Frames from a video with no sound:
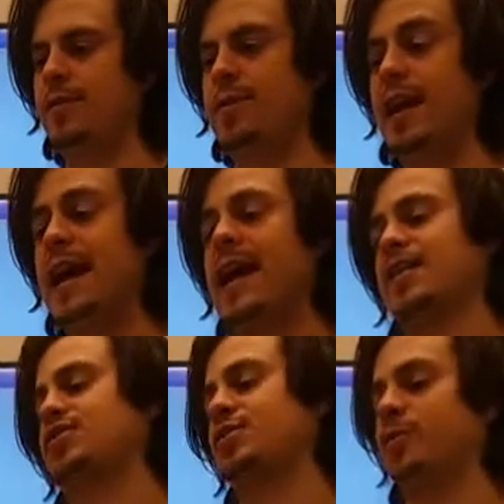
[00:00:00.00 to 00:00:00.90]
they
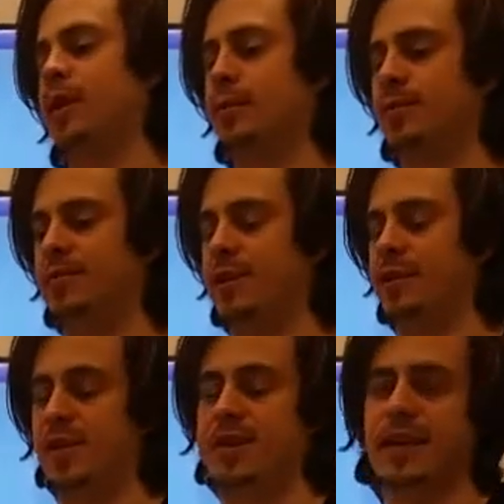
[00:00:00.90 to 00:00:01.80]
actually were able to
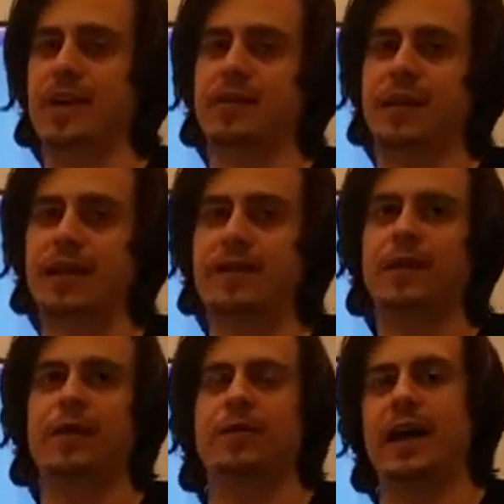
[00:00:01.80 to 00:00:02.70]
figure this out. They
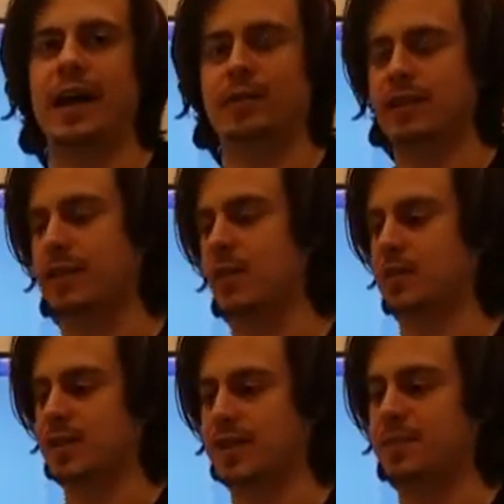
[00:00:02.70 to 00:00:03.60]
figured out that our
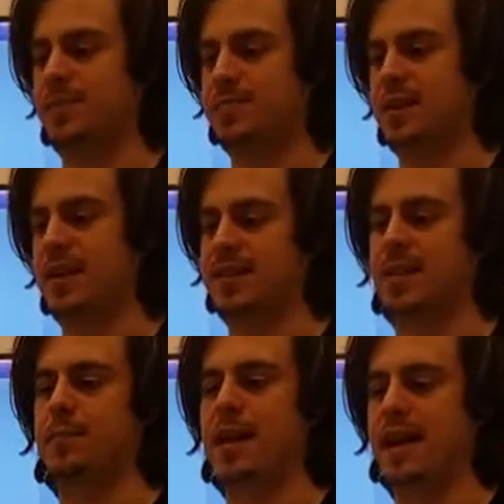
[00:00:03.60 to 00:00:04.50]
system is based
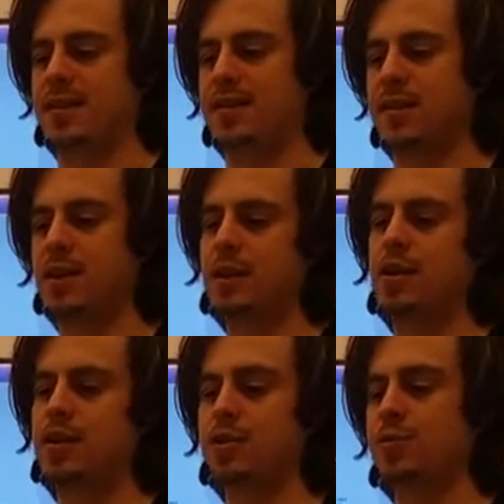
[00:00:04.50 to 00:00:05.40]
on mass
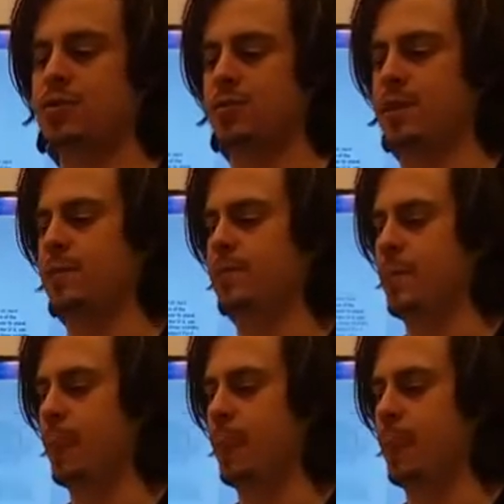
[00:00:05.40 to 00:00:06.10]
usury.